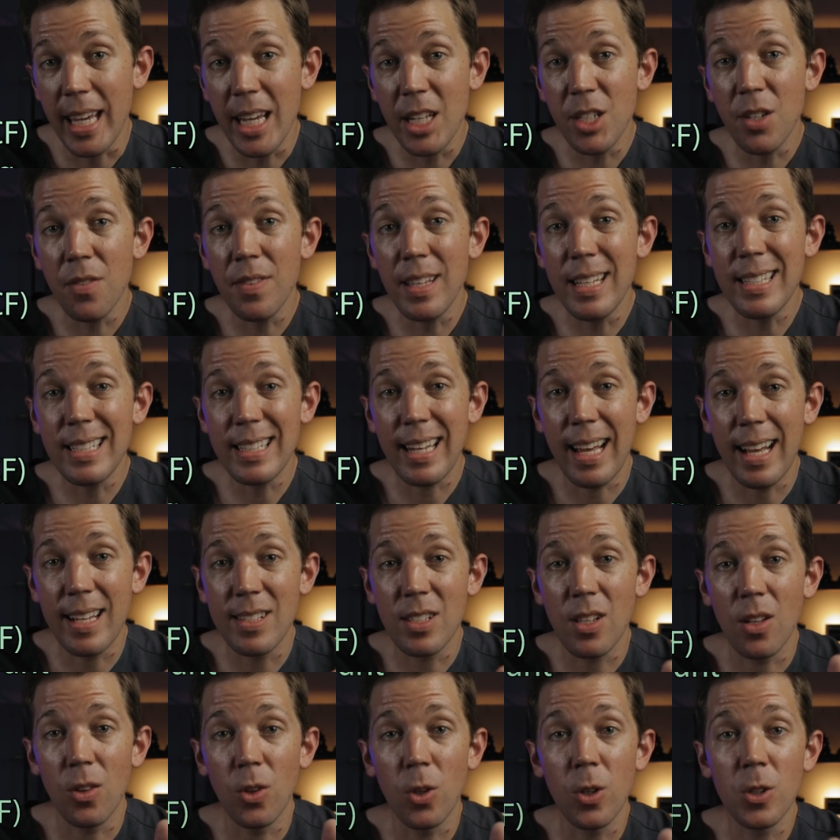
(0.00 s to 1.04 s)
Each of these
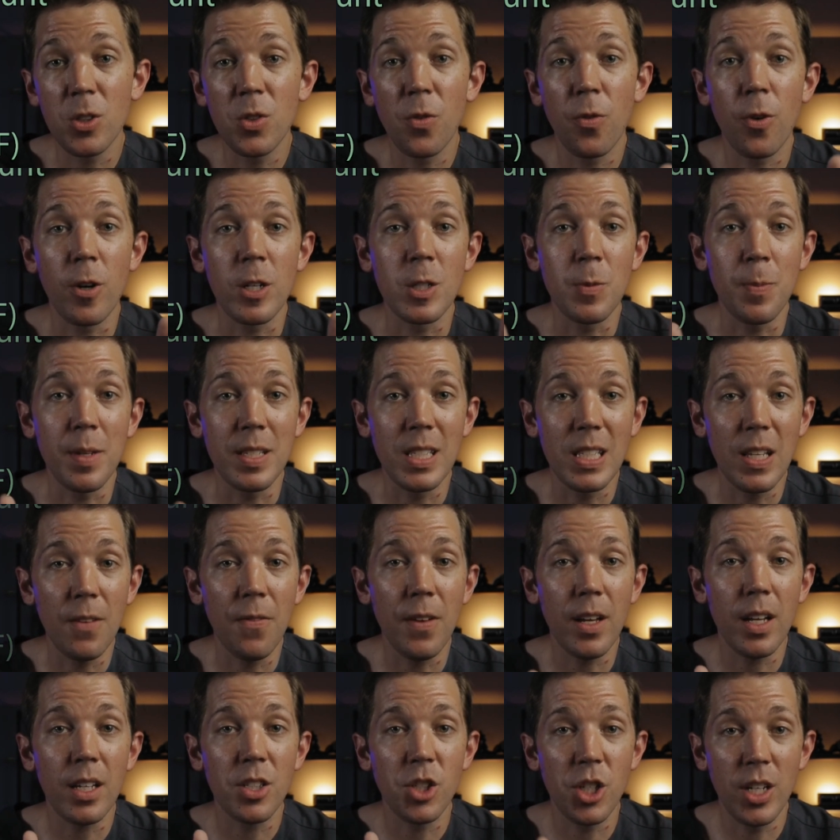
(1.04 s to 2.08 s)
tests looks for a
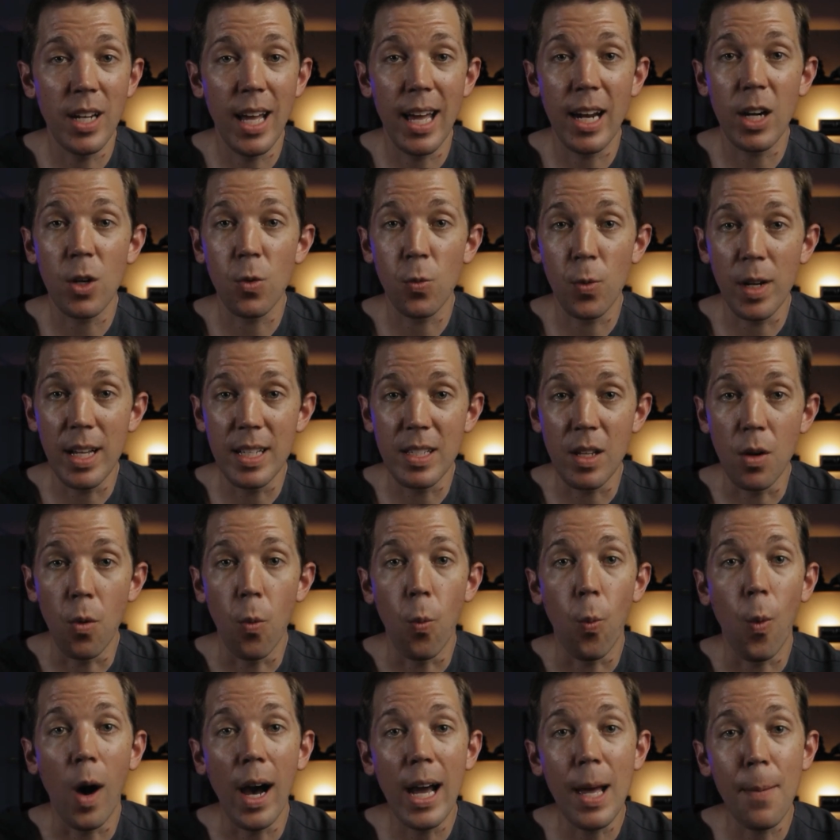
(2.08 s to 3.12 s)
specific genetic
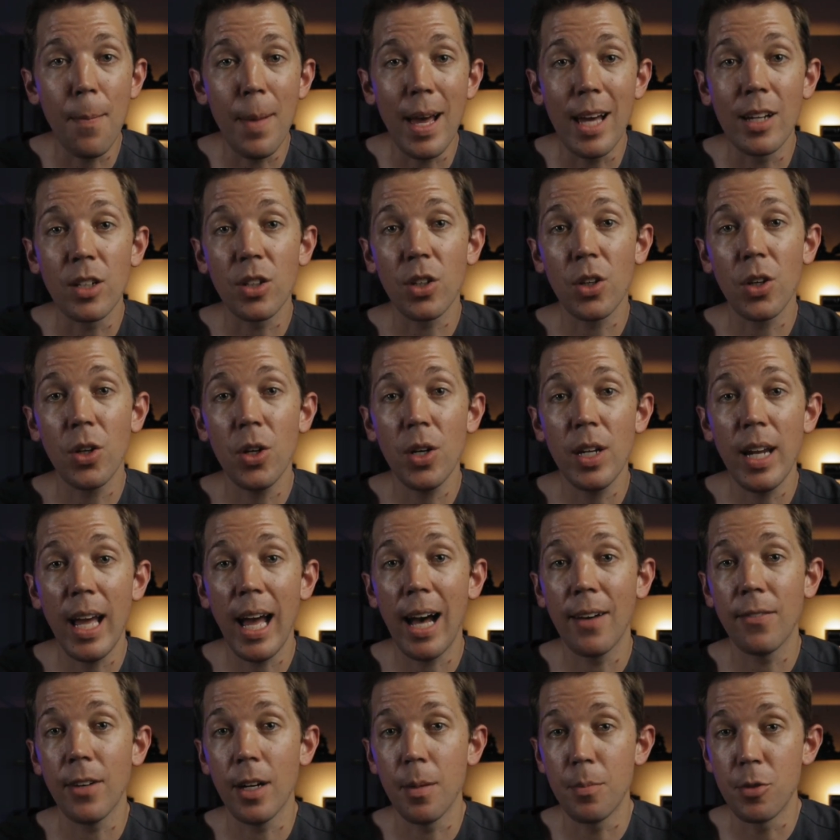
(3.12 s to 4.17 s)
reason why a man could
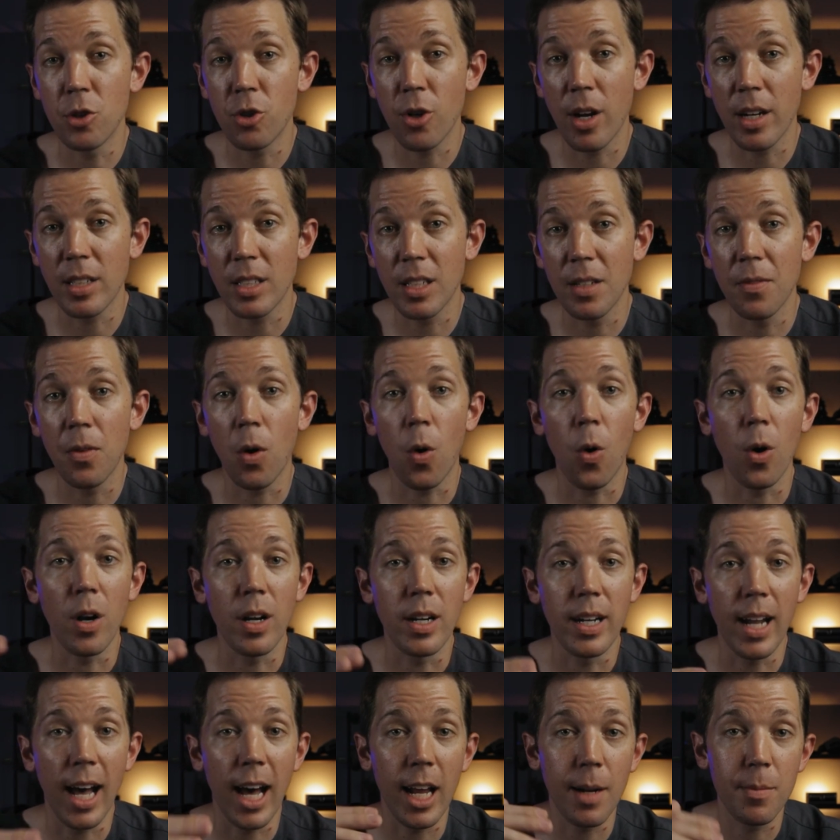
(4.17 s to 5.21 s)
have obstructive or
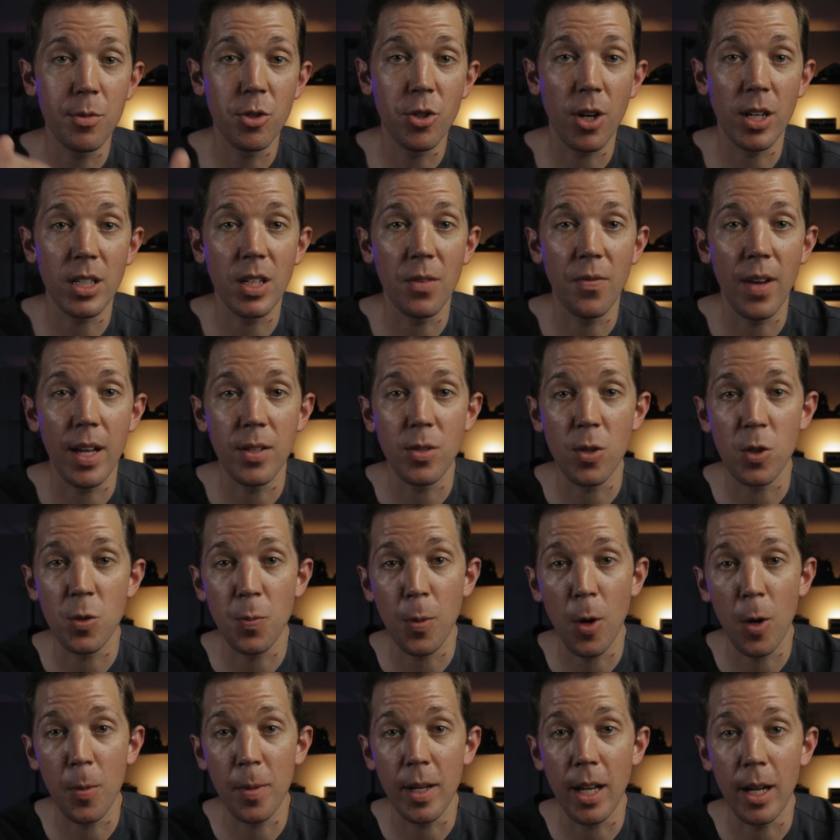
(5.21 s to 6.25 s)
non-obstructive
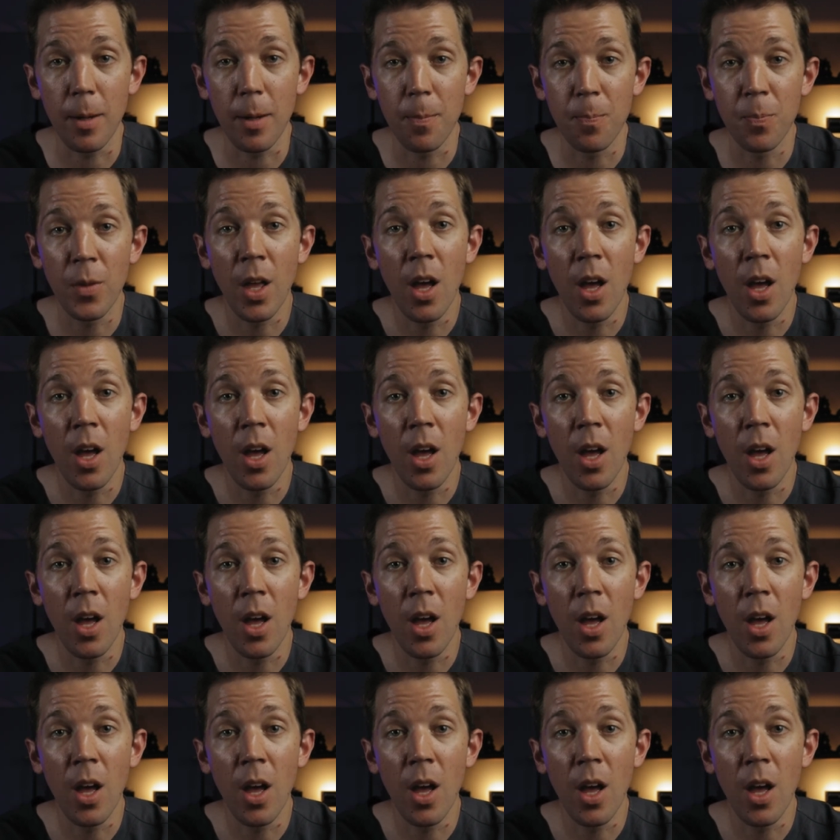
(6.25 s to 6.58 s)
azoospermia.